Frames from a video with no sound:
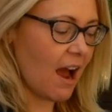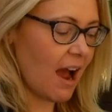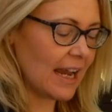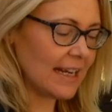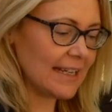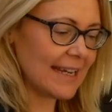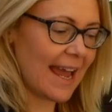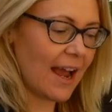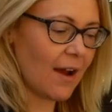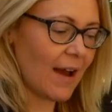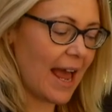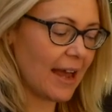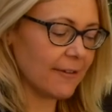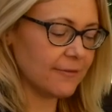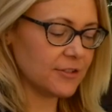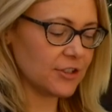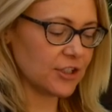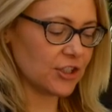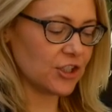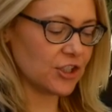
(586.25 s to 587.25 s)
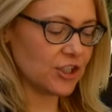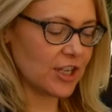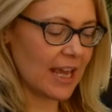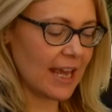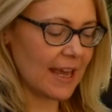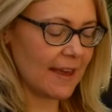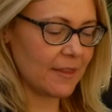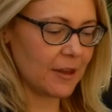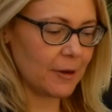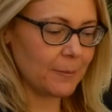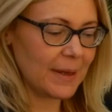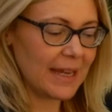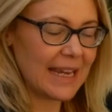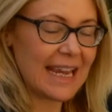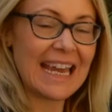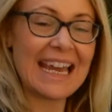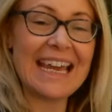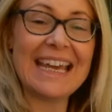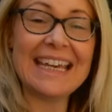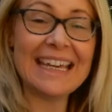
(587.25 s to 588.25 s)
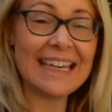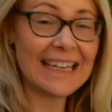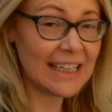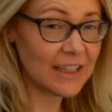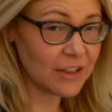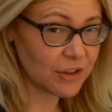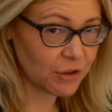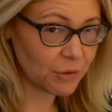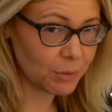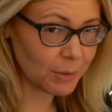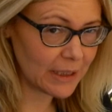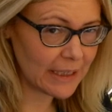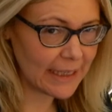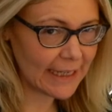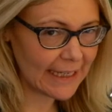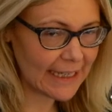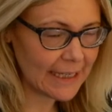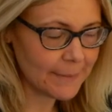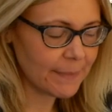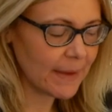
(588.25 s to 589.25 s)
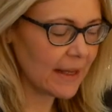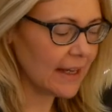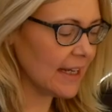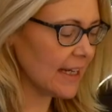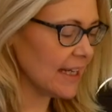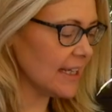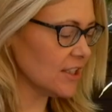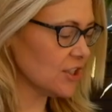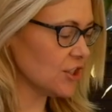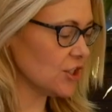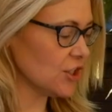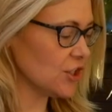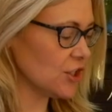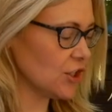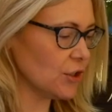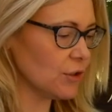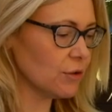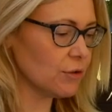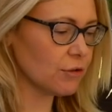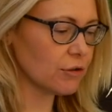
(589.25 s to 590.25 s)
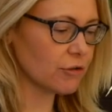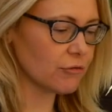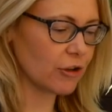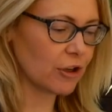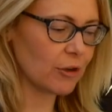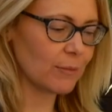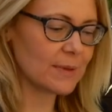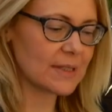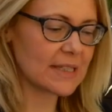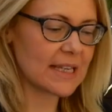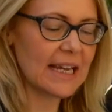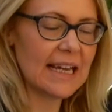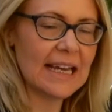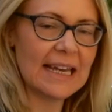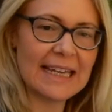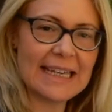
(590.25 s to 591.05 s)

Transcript: I now have to share them equally into two groups.